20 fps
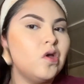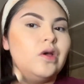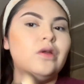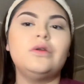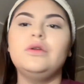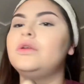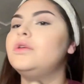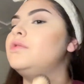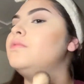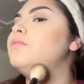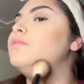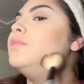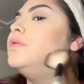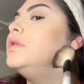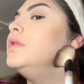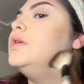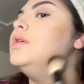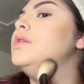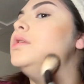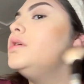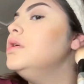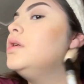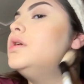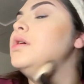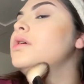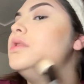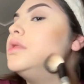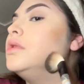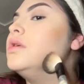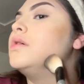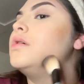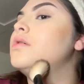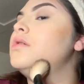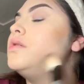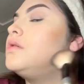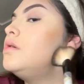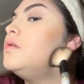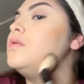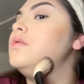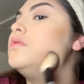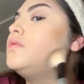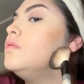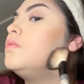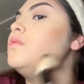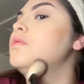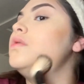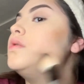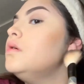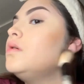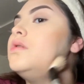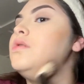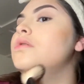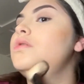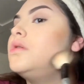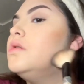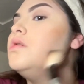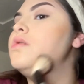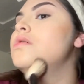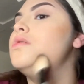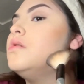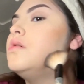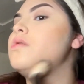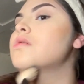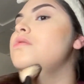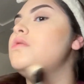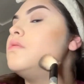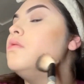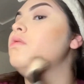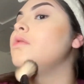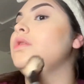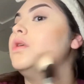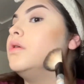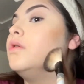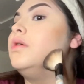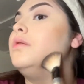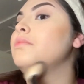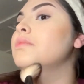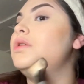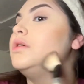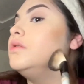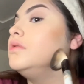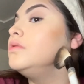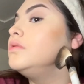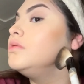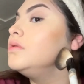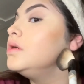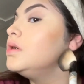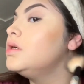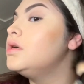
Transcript: and just blending in the contour, or the cream contour.